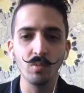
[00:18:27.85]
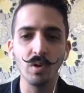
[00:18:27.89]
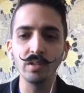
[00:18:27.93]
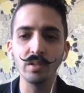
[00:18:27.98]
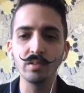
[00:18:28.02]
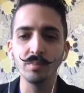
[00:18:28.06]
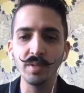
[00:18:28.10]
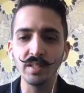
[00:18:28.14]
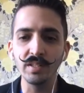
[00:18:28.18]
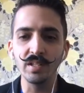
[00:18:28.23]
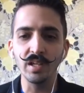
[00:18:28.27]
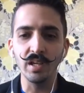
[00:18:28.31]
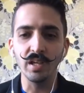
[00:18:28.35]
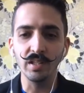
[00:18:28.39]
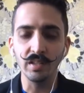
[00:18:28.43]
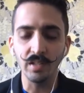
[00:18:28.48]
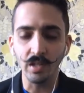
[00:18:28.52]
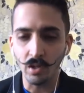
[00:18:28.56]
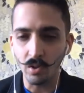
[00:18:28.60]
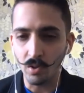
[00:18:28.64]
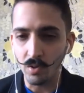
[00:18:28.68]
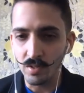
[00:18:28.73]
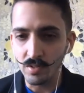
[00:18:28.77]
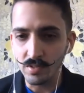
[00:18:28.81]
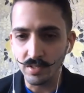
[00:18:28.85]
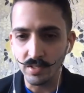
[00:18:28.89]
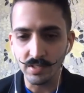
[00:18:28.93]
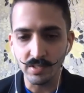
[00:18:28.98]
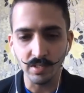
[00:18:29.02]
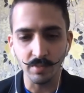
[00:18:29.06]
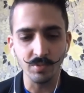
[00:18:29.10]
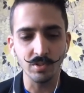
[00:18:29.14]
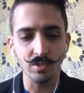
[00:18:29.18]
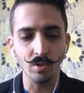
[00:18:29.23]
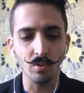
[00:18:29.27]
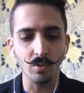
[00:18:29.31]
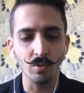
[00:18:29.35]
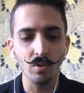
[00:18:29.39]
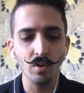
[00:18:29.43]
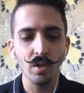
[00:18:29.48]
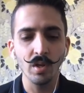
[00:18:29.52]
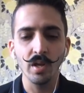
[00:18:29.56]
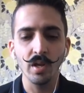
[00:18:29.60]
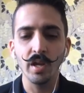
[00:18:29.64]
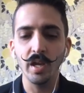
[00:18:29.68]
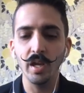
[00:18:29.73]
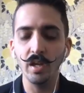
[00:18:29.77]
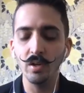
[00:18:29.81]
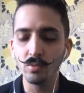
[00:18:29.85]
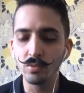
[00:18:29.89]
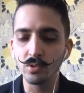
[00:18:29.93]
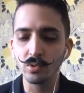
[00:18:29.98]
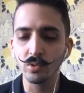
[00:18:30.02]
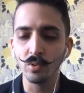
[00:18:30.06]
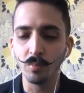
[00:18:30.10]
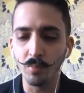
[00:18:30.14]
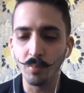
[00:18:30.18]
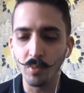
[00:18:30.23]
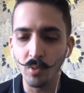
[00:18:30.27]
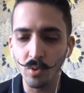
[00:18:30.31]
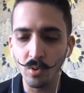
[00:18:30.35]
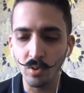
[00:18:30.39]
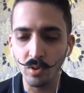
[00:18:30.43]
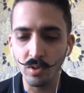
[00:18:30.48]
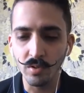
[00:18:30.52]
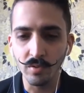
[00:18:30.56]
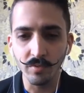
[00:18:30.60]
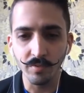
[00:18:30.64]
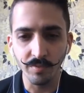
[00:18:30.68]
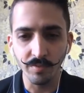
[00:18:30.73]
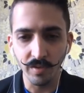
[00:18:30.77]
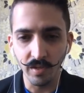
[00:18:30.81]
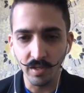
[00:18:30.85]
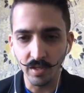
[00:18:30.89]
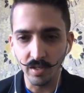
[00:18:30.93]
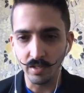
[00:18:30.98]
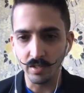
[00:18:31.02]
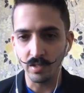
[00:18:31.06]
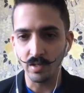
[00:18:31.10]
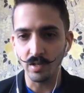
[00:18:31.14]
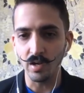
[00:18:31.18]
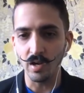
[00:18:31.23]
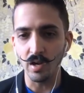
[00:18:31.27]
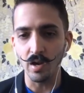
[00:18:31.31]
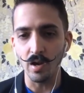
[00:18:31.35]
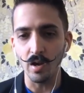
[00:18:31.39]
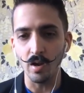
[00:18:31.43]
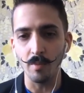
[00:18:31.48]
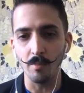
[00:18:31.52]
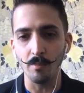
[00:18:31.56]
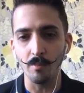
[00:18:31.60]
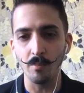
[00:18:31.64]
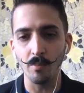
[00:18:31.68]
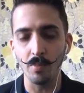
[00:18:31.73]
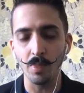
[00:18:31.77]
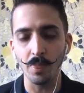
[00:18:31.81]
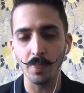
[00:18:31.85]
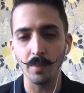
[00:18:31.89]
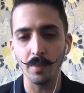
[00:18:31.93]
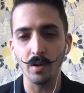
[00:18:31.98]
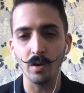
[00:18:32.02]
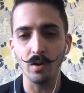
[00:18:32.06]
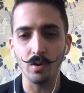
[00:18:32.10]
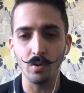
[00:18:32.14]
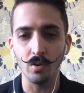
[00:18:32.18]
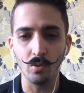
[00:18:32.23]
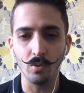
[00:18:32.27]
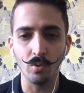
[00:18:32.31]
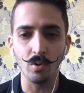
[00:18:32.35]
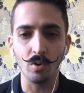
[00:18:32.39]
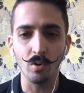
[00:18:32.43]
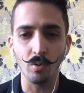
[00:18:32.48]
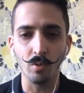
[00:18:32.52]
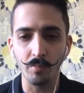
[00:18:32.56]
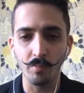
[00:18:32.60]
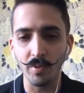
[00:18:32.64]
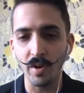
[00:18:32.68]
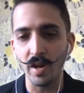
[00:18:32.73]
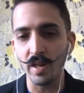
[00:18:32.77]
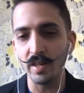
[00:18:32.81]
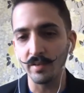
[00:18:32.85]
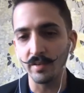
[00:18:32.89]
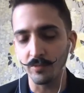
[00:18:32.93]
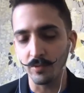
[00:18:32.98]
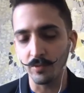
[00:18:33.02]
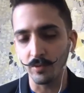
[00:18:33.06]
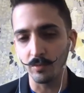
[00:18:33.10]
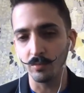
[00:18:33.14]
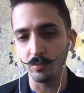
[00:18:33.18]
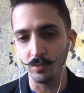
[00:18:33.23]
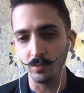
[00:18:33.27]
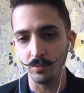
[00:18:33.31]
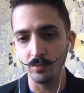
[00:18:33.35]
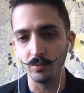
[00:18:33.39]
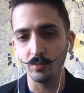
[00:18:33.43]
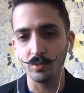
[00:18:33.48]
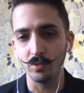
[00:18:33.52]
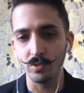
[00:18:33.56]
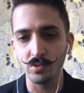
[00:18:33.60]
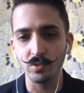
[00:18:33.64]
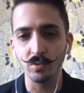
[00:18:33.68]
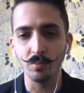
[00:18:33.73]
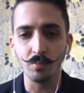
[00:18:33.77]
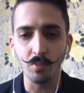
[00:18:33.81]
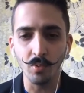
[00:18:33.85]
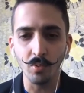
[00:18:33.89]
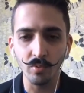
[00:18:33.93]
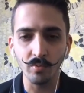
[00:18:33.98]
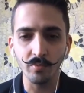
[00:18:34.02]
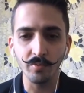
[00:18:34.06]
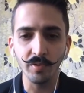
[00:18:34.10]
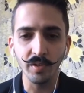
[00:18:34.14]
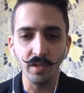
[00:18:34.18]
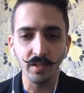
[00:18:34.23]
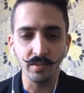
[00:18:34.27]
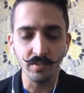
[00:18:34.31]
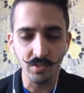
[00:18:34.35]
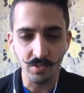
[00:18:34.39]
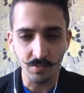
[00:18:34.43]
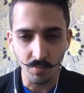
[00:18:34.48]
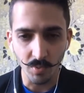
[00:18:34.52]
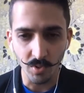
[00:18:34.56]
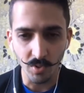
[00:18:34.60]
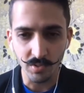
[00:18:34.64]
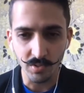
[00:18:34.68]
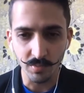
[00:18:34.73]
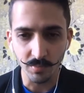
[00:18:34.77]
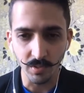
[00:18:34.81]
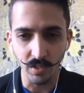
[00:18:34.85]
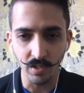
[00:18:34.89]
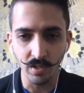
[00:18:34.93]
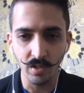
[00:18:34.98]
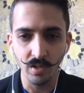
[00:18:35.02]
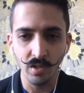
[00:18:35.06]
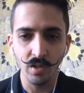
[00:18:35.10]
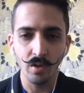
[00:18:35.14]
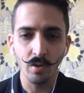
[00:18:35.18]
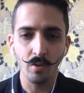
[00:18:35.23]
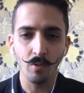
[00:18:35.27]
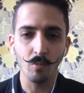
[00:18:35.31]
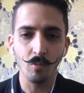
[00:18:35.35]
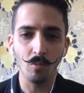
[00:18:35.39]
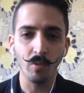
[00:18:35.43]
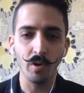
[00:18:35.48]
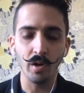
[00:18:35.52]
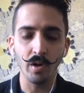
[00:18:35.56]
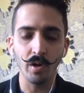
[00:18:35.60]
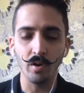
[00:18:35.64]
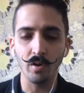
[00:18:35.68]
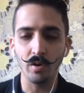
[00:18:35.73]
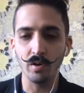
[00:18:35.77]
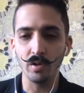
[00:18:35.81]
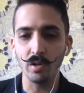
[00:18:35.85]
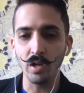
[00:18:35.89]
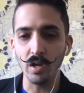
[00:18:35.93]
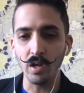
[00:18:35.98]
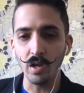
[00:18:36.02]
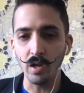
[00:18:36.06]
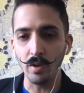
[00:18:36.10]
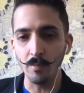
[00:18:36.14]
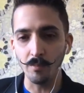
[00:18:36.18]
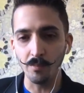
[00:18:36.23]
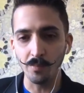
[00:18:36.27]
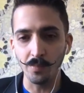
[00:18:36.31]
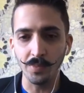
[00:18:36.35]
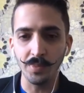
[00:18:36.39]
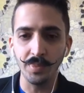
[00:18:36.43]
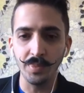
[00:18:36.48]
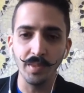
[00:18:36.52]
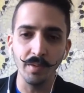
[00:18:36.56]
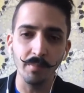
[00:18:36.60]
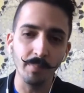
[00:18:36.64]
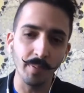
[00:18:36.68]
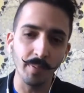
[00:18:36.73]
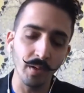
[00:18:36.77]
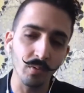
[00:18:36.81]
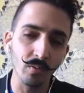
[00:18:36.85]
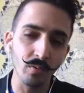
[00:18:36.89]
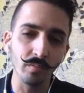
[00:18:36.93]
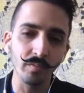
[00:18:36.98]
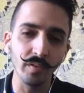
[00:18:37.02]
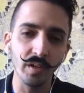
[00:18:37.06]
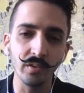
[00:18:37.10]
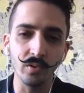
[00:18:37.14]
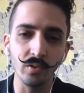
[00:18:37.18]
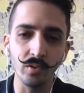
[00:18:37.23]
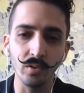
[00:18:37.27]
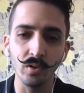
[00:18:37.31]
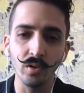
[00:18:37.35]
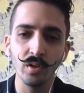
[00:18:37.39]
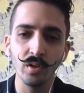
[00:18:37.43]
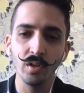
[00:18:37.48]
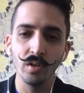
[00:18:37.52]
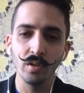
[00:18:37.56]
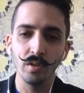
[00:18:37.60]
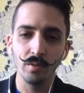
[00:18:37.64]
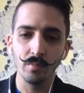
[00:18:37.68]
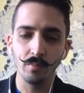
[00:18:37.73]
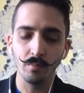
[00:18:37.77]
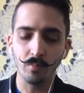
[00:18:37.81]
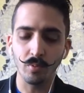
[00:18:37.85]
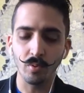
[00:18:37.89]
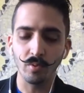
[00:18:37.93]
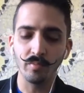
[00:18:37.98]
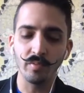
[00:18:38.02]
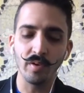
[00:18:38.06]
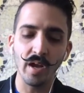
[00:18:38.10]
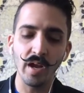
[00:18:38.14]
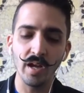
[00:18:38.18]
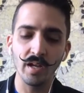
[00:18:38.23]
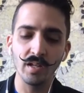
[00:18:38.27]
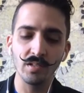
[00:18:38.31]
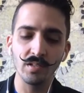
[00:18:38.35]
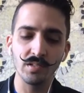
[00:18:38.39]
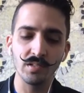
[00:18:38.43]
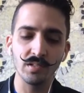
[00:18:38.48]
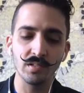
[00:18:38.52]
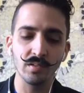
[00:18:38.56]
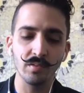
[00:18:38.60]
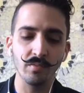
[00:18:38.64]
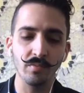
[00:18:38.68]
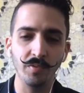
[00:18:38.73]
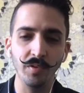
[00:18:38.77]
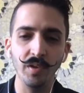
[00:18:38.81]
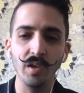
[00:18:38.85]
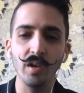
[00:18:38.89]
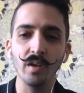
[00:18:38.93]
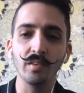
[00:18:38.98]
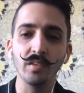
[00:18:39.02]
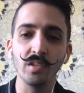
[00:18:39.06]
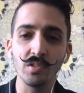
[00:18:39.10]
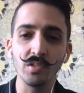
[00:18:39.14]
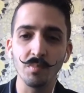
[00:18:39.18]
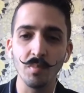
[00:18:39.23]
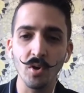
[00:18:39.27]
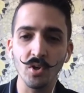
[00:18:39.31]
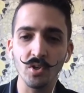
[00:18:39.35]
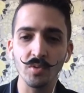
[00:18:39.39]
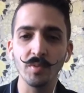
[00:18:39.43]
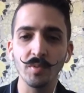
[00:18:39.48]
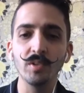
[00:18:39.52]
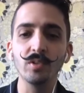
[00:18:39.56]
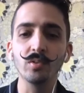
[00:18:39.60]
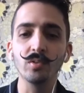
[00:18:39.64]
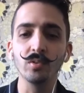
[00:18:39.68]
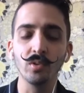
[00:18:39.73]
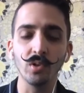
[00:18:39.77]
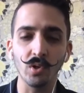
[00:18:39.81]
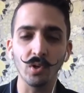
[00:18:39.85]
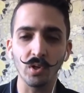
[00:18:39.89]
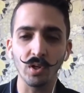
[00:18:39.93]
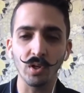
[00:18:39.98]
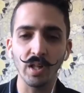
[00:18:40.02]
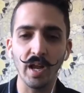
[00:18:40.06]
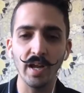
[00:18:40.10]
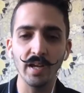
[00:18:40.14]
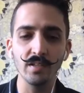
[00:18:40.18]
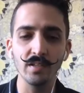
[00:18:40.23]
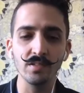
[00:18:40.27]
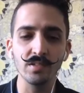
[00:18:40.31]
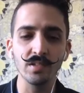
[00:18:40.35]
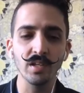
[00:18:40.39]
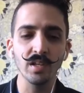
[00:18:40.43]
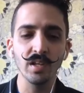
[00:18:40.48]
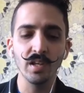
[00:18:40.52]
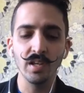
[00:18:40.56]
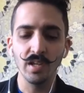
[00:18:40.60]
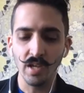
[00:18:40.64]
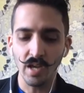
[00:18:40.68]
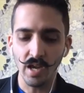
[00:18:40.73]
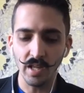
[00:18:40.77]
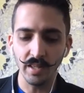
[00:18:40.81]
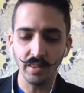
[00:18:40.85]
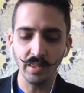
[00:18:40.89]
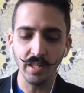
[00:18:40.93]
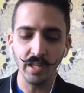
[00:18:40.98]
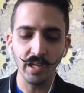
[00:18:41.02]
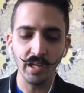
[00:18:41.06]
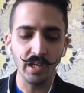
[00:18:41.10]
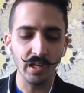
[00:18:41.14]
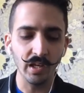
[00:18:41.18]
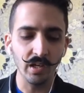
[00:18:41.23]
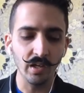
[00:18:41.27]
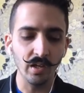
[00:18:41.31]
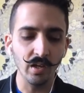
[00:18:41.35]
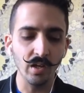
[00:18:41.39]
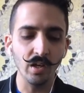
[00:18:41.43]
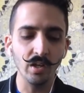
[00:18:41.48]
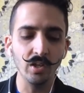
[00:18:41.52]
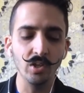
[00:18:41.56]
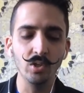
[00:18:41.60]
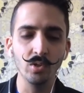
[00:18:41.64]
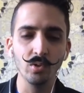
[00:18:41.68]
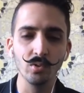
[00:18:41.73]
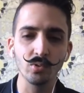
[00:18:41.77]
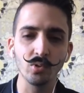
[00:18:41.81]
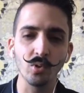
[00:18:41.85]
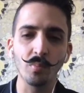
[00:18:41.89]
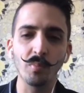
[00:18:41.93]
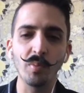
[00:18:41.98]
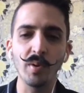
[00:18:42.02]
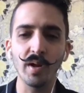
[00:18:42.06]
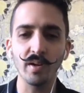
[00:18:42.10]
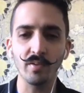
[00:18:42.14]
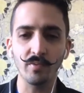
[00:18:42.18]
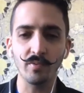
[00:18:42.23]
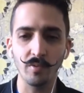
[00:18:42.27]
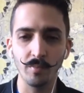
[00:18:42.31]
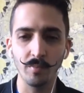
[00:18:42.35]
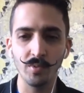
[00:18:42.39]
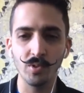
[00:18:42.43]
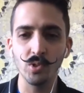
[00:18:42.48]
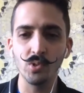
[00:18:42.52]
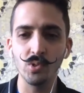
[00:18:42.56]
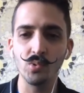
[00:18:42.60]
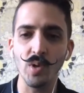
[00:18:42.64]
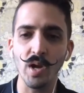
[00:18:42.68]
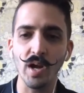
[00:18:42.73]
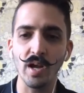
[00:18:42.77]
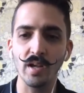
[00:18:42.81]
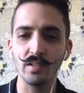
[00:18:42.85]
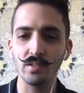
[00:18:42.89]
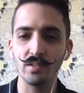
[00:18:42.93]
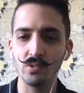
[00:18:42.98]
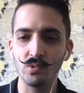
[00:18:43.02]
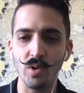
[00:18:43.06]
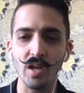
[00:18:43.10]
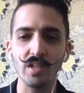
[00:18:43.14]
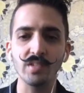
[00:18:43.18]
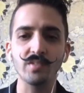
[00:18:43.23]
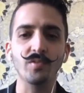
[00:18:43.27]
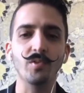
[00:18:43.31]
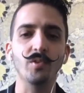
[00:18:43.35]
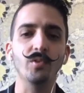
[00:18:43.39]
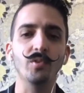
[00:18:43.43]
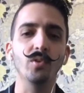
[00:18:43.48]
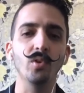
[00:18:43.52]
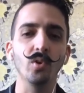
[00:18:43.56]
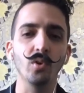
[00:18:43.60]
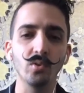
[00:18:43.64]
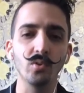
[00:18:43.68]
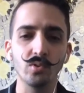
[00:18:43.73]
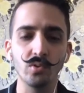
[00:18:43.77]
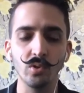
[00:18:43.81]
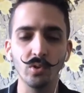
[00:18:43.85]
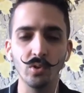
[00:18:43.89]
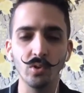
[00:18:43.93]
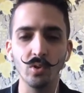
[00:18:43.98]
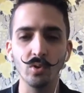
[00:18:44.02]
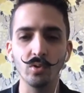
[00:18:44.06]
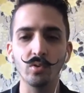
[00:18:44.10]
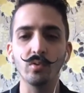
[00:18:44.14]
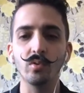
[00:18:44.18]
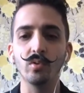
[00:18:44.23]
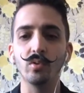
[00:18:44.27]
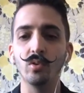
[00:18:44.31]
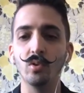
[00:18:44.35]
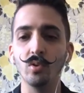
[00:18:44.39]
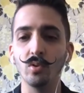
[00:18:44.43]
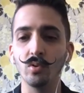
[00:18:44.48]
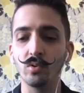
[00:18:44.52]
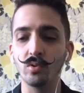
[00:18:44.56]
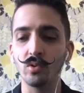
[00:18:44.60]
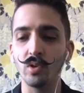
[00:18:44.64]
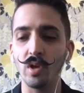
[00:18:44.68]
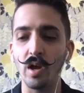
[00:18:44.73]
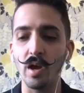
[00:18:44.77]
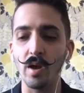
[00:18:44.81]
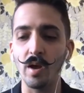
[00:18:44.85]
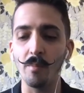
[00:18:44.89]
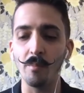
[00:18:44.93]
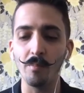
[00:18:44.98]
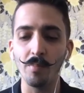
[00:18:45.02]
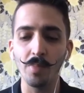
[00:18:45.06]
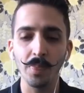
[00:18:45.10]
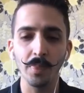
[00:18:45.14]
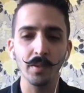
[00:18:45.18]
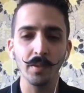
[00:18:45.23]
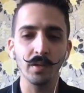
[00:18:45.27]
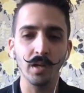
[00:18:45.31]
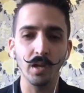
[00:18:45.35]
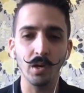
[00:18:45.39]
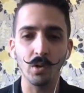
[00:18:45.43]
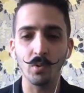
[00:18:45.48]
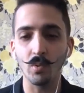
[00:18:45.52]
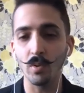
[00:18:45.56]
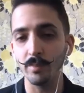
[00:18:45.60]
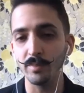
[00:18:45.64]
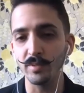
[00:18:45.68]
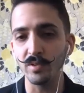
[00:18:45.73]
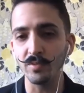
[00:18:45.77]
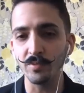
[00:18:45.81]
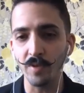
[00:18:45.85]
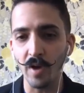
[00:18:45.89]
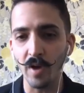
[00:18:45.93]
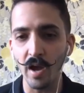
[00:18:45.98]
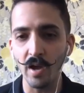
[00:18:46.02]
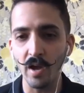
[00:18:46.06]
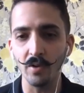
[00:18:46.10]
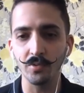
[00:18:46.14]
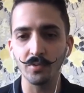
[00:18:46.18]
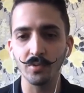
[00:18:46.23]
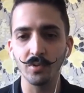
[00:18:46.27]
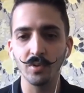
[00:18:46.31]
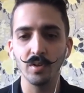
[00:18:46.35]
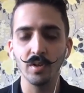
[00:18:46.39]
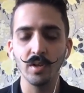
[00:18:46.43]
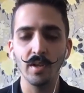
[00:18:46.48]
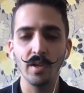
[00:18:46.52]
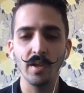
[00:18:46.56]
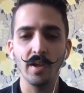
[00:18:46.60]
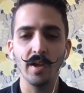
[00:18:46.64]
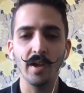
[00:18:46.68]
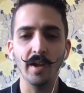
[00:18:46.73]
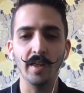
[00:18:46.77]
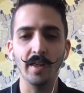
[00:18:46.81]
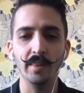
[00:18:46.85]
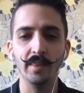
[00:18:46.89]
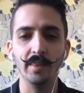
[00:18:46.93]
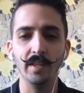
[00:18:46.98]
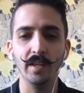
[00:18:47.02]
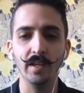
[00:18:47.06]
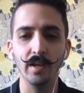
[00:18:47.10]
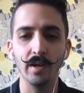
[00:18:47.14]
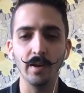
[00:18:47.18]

We want to maintain the current system, so it will support fiat um, uh, or, or, platform w- would support fiat disbursement, where um, the payroll vendor provides fiat disbursement to their clients, and they can use our platform to tra- transfer those those those um, encrypted files, and then.